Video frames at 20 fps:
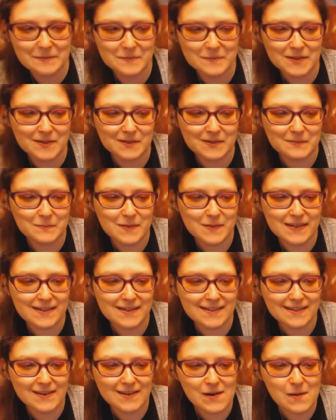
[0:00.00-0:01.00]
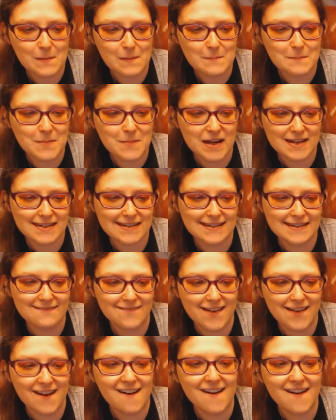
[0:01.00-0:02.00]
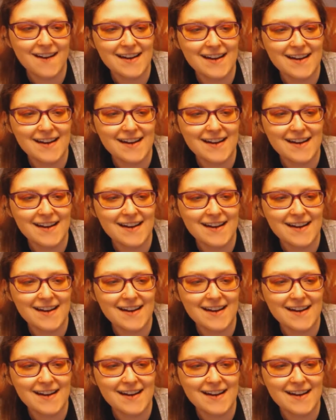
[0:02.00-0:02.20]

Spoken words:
Williams because Maisie's got massive